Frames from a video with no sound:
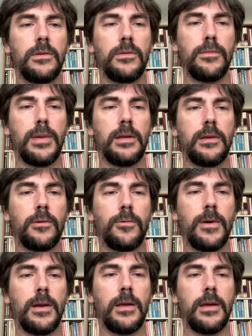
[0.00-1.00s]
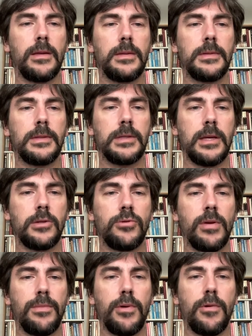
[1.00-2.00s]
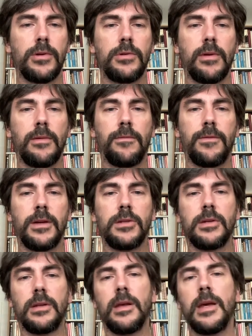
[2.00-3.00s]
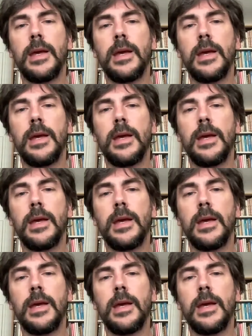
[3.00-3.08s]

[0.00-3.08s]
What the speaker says: to mid 20th century poetry and fiction.